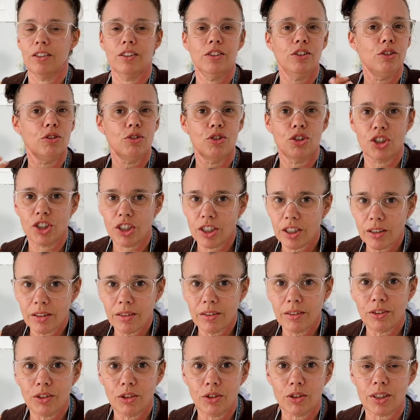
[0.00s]
you
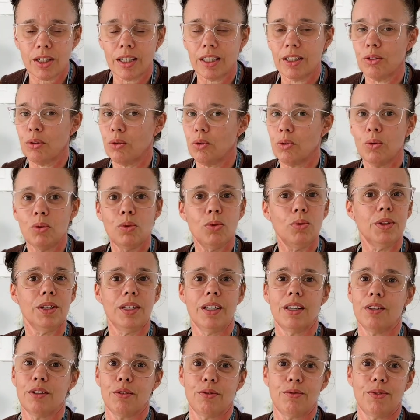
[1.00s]
chill, you take all the
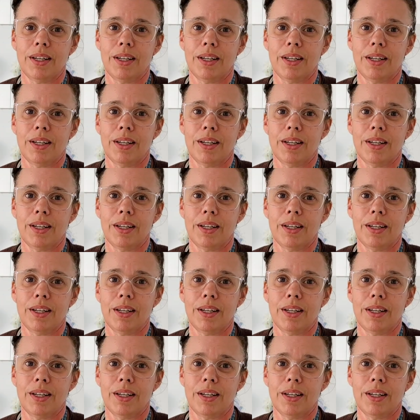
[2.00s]
other